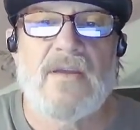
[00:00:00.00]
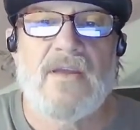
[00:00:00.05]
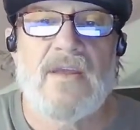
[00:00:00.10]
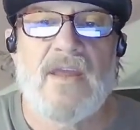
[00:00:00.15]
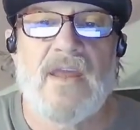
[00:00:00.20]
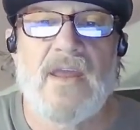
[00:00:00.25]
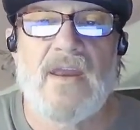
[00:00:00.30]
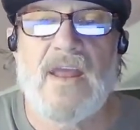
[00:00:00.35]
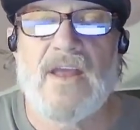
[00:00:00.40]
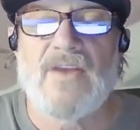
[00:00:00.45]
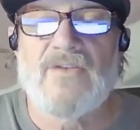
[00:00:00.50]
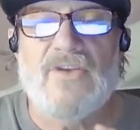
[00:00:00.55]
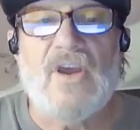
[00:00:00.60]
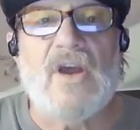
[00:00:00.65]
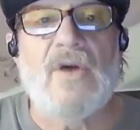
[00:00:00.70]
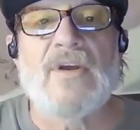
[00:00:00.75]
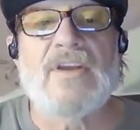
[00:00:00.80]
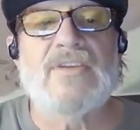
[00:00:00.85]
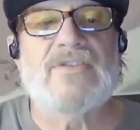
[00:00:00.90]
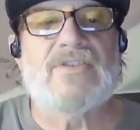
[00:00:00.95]
in, in
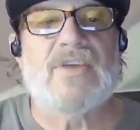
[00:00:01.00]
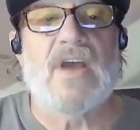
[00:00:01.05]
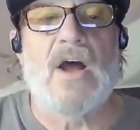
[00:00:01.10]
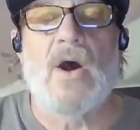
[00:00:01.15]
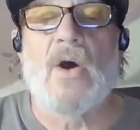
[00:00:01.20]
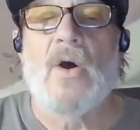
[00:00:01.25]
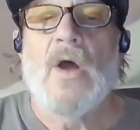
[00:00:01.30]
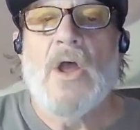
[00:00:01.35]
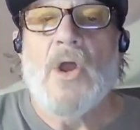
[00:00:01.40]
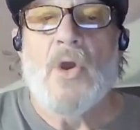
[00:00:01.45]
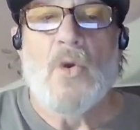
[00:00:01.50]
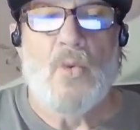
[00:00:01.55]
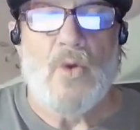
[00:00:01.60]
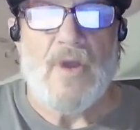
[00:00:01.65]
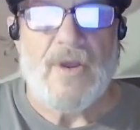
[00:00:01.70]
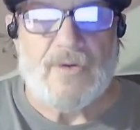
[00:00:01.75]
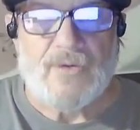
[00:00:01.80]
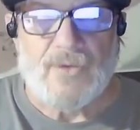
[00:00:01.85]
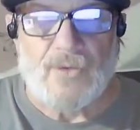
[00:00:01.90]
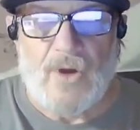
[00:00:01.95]
doing so,
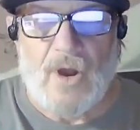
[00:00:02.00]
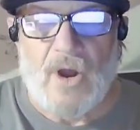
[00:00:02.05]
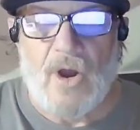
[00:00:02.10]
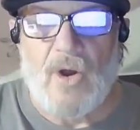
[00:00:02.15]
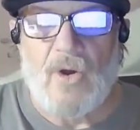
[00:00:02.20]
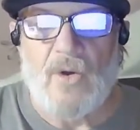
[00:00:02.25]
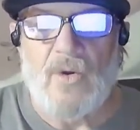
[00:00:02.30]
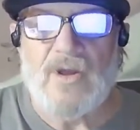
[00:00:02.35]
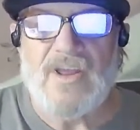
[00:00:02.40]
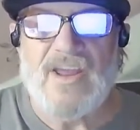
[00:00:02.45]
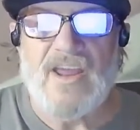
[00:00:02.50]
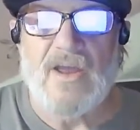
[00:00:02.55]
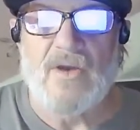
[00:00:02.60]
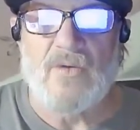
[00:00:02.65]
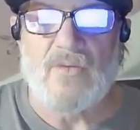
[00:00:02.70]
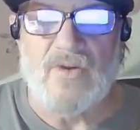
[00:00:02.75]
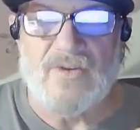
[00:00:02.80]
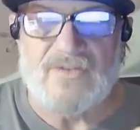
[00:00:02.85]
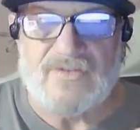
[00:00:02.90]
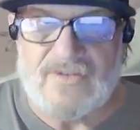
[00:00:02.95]
we grow
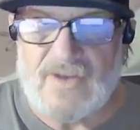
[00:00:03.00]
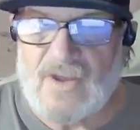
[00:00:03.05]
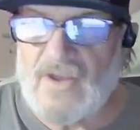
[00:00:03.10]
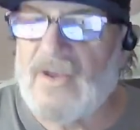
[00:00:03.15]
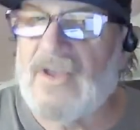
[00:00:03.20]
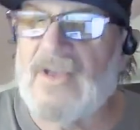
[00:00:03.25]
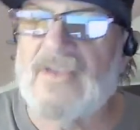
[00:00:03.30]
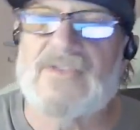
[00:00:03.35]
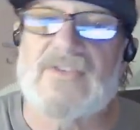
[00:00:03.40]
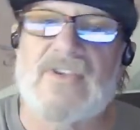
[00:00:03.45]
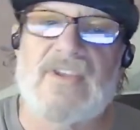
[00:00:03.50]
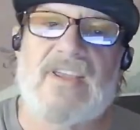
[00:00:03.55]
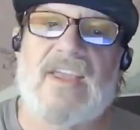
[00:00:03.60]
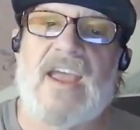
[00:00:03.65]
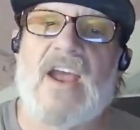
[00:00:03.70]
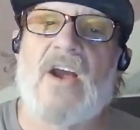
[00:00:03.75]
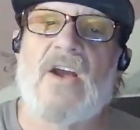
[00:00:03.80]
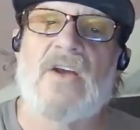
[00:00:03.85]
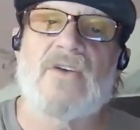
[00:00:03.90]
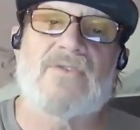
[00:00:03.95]
in resilience and
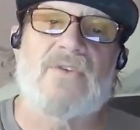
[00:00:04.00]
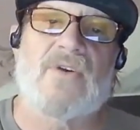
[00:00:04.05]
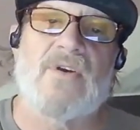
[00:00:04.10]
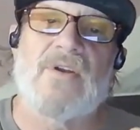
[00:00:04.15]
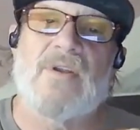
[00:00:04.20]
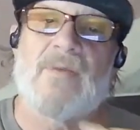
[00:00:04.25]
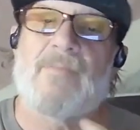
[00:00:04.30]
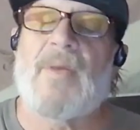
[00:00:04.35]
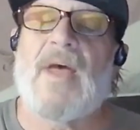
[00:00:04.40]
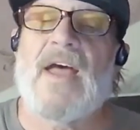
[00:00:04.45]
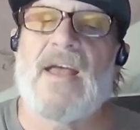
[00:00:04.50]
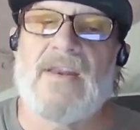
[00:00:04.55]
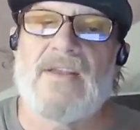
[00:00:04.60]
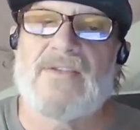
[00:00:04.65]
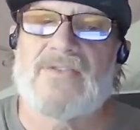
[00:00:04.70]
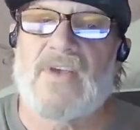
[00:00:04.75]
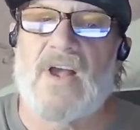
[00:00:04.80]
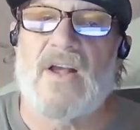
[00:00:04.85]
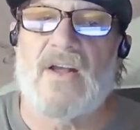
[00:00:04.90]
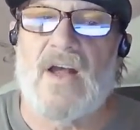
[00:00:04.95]
character and
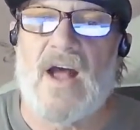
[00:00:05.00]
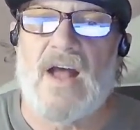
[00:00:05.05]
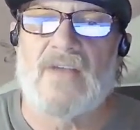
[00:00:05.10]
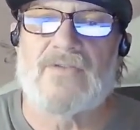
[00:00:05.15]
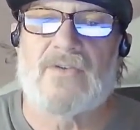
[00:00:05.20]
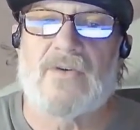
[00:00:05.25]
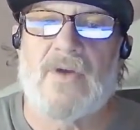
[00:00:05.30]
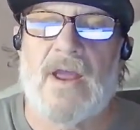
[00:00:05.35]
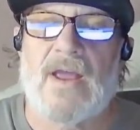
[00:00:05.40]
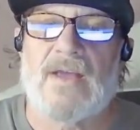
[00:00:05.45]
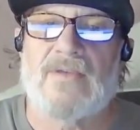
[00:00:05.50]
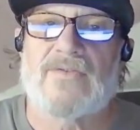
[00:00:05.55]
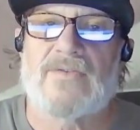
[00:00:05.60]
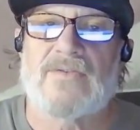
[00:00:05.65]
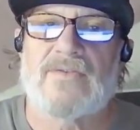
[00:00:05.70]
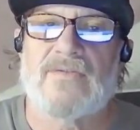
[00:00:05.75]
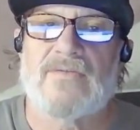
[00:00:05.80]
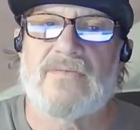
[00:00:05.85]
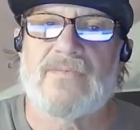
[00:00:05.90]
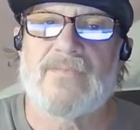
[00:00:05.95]
dependence on God's
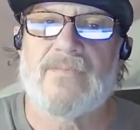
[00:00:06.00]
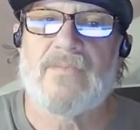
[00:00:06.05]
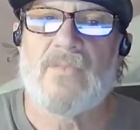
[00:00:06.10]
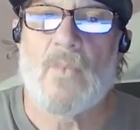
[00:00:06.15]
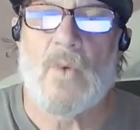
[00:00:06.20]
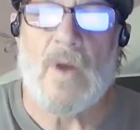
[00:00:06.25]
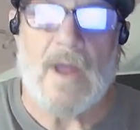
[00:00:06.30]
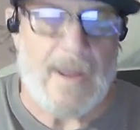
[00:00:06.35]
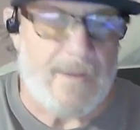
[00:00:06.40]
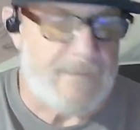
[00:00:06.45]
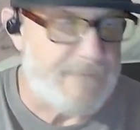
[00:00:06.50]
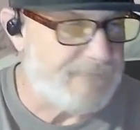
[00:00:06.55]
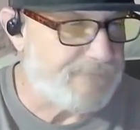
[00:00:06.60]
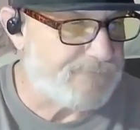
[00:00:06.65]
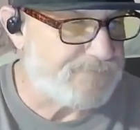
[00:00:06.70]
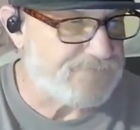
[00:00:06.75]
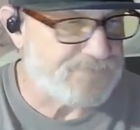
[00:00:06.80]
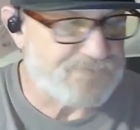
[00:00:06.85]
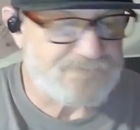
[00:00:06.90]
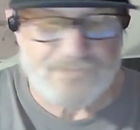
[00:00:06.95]
grace, right?
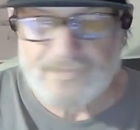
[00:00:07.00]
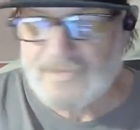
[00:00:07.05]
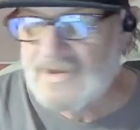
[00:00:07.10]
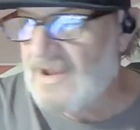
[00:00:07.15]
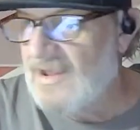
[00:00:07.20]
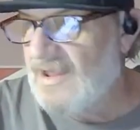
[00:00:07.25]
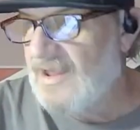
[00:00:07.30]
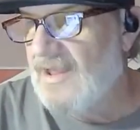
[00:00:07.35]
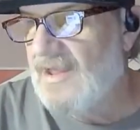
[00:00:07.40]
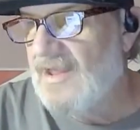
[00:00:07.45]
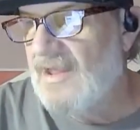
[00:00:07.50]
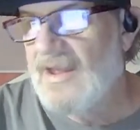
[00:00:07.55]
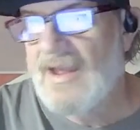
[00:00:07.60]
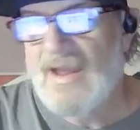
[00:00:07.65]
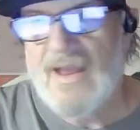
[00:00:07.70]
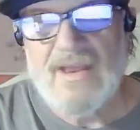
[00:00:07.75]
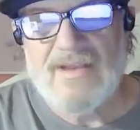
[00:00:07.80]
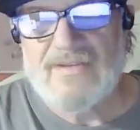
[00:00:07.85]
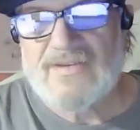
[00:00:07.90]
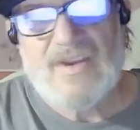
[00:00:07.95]

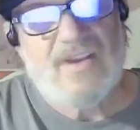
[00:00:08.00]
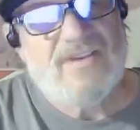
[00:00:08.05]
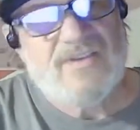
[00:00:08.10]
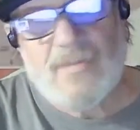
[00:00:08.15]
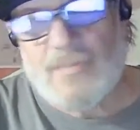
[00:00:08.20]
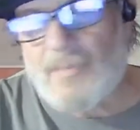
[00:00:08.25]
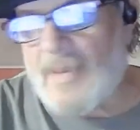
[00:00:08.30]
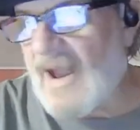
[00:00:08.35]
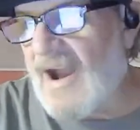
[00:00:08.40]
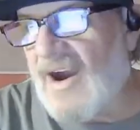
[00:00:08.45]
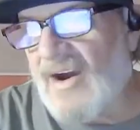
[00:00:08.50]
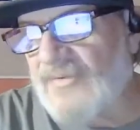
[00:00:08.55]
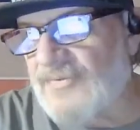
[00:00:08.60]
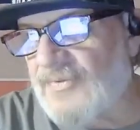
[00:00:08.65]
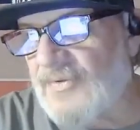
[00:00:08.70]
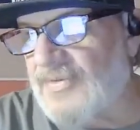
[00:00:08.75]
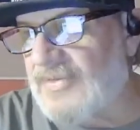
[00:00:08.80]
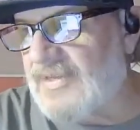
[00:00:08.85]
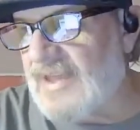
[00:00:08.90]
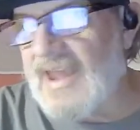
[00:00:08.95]
it's such a
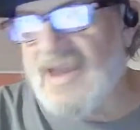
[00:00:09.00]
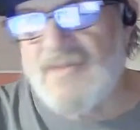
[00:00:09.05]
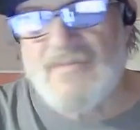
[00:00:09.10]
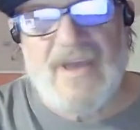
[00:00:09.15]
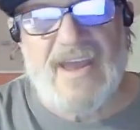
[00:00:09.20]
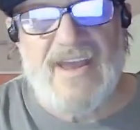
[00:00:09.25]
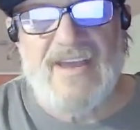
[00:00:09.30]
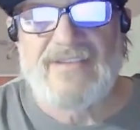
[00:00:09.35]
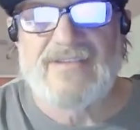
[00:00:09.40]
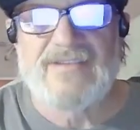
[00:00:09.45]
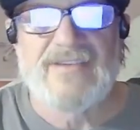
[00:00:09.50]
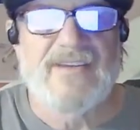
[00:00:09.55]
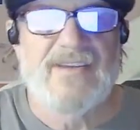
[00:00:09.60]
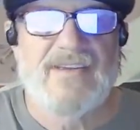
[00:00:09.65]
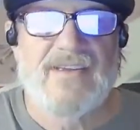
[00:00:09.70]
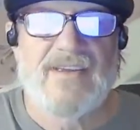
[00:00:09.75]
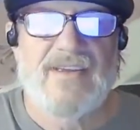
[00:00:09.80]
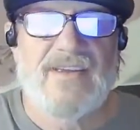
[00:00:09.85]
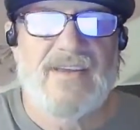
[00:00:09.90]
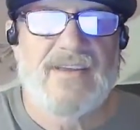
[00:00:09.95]
powerful thing, man.
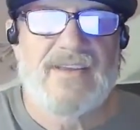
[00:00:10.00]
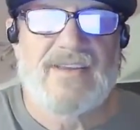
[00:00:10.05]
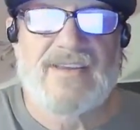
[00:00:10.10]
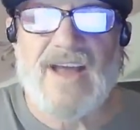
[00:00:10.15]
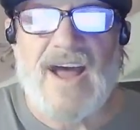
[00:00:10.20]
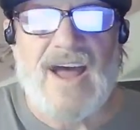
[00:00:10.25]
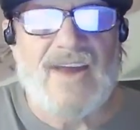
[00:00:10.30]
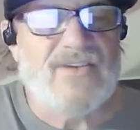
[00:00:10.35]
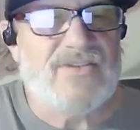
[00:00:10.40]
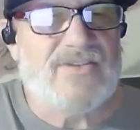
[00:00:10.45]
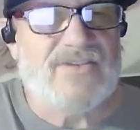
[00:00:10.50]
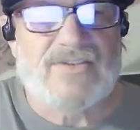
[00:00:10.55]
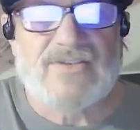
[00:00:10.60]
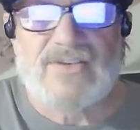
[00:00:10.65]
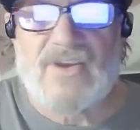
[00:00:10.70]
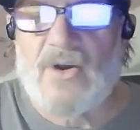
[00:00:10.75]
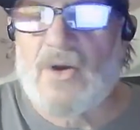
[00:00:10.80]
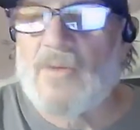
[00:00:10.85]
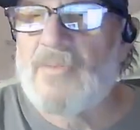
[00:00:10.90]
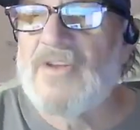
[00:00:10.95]
God is
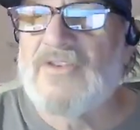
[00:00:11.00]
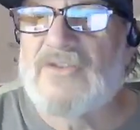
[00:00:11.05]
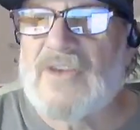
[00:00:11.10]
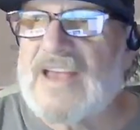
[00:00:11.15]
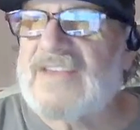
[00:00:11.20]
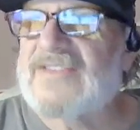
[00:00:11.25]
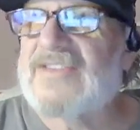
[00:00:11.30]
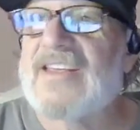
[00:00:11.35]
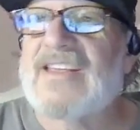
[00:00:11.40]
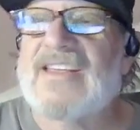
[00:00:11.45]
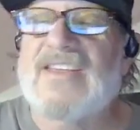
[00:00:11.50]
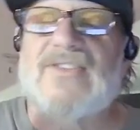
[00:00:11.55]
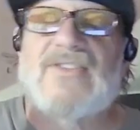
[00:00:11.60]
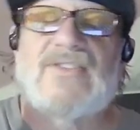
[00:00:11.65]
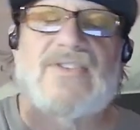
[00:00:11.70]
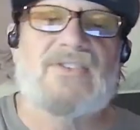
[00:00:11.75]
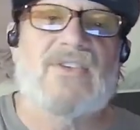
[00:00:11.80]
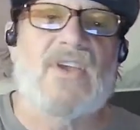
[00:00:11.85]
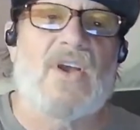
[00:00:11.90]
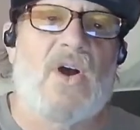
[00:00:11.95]
so majestic. He's
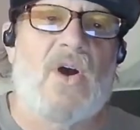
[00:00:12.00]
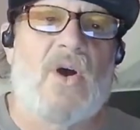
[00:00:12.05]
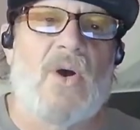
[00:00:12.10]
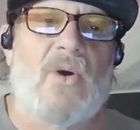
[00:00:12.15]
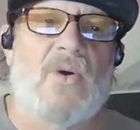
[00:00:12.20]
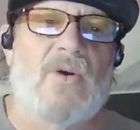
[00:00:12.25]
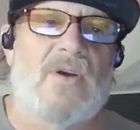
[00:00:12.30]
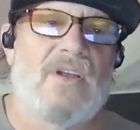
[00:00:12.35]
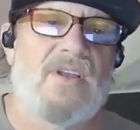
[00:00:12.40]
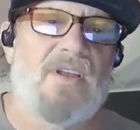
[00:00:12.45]
so